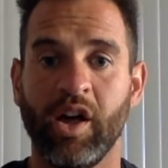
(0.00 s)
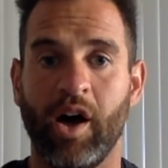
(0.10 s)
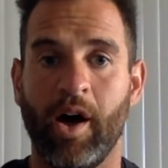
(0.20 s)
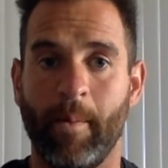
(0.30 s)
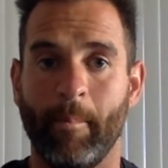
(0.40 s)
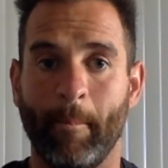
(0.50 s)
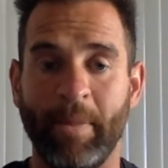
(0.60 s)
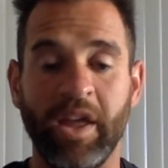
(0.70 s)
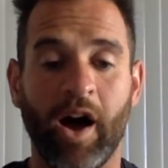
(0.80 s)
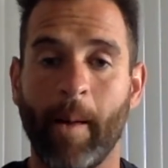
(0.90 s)
Um,
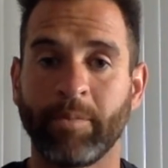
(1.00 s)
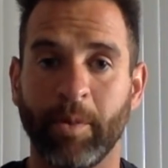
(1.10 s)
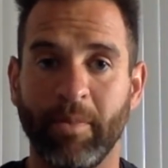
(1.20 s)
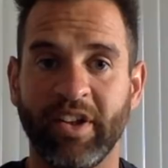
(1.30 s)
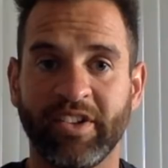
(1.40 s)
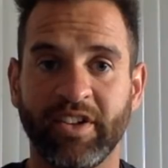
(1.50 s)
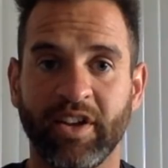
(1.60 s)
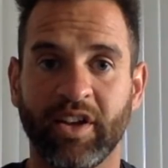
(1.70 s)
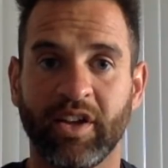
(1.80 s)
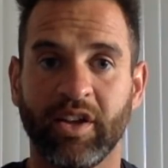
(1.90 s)
be
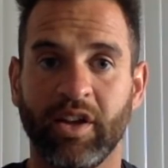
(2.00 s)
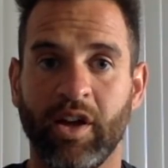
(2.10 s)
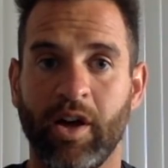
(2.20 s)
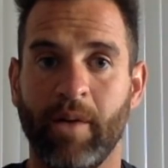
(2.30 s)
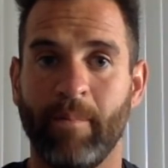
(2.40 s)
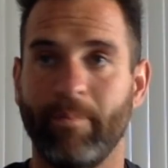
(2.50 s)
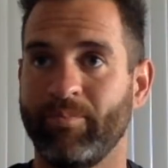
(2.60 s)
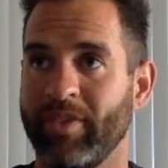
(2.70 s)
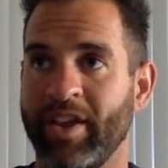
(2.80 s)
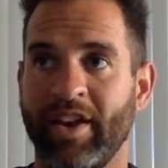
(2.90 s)
optimistic um,
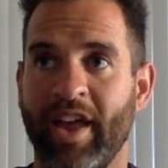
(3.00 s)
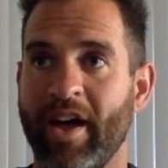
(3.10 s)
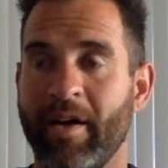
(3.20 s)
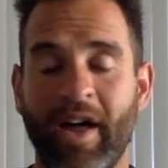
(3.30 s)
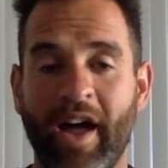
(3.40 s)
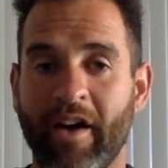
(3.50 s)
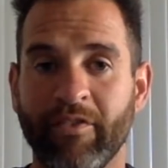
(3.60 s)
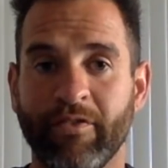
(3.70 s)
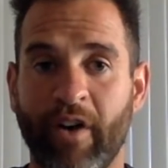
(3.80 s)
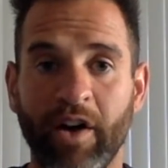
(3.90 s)
and have
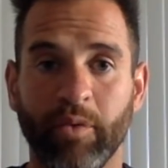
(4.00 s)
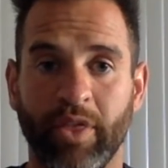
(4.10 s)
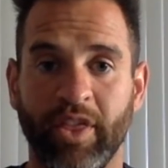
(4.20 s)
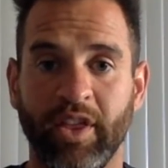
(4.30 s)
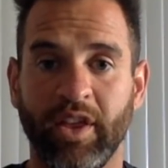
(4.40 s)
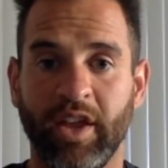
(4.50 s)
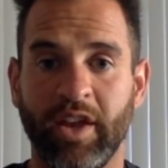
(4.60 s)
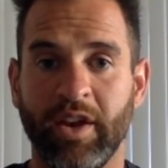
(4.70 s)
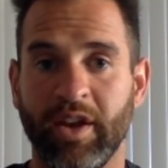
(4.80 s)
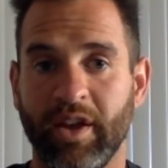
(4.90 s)
fun with it
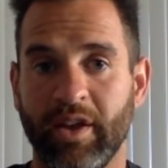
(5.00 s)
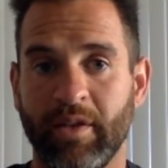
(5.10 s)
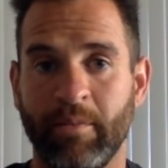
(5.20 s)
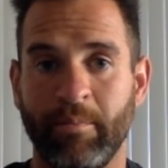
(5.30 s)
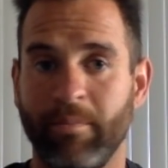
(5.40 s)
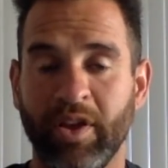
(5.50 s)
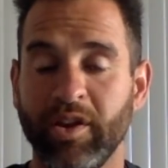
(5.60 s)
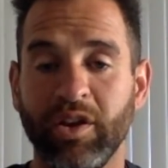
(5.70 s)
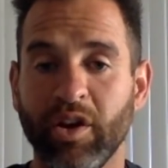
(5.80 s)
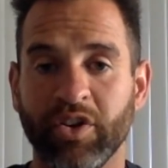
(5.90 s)
and
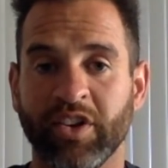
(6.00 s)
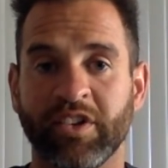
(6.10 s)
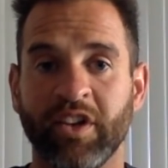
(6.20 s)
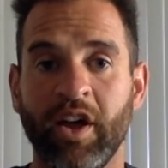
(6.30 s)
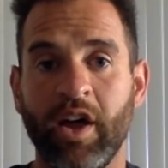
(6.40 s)
you know just